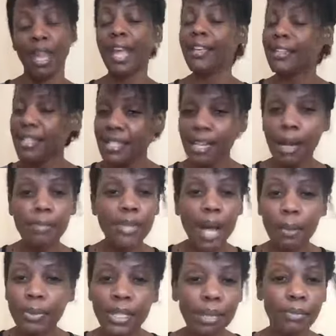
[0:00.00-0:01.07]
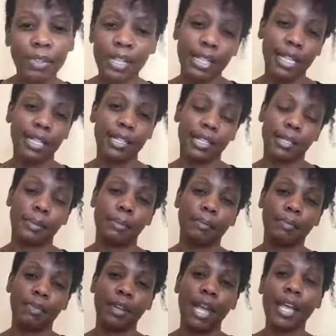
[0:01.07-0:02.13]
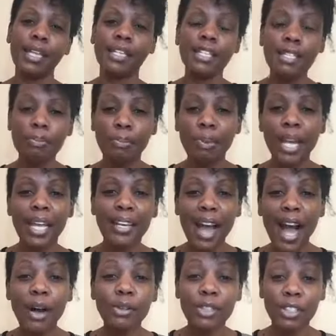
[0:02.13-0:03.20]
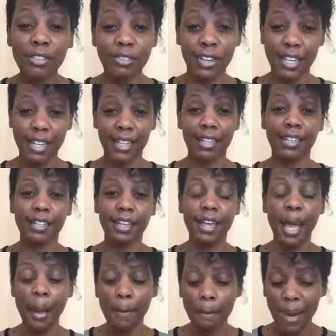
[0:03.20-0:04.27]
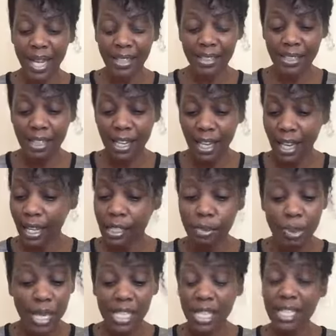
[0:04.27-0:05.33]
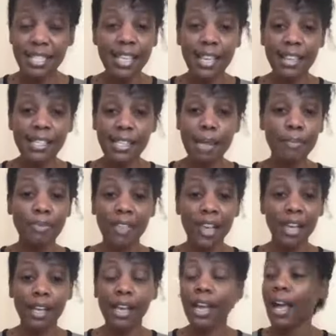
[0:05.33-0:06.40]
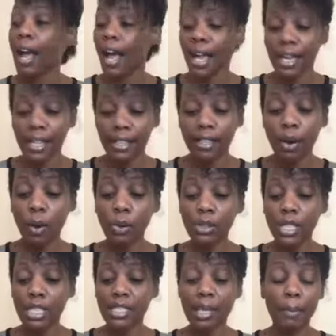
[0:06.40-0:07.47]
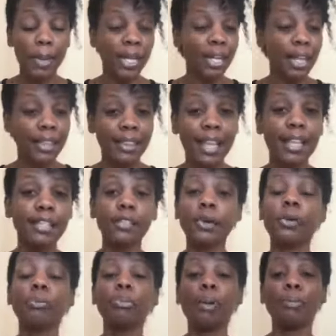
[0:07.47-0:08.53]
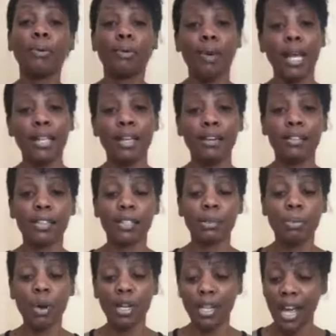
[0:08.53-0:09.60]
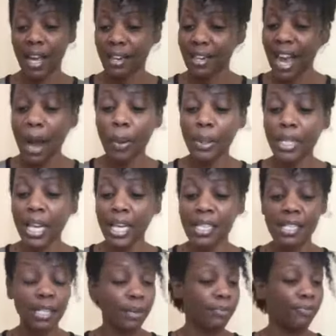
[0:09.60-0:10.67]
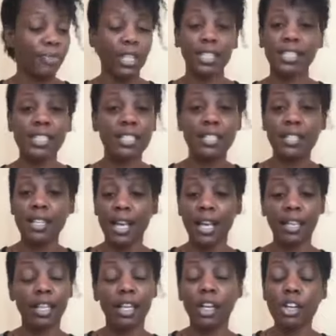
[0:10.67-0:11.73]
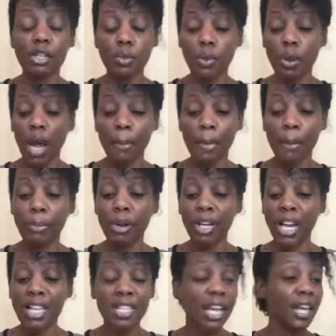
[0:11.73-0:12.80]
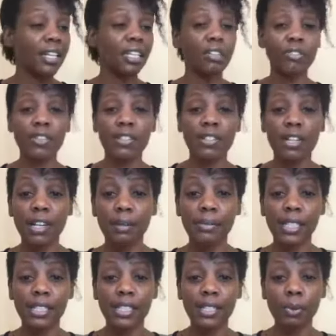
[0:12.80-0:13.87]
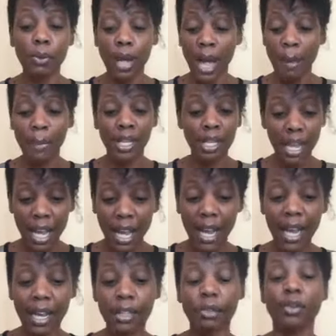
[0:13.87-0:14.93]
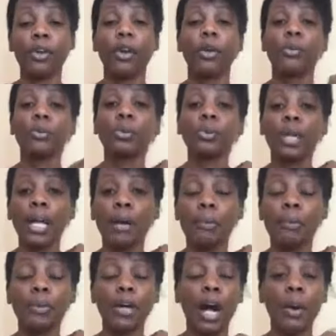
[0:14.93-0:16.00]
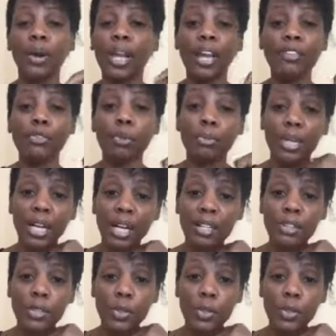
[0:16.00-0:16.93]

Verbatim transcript: It just comes out differently. It's just played out differently. But it's basically saying the same thing in the Old Testament, they stoned people right there on the spot. Nowadays, just the curse will come upon us, different circumstances will happen, and will, will, our lives will be cut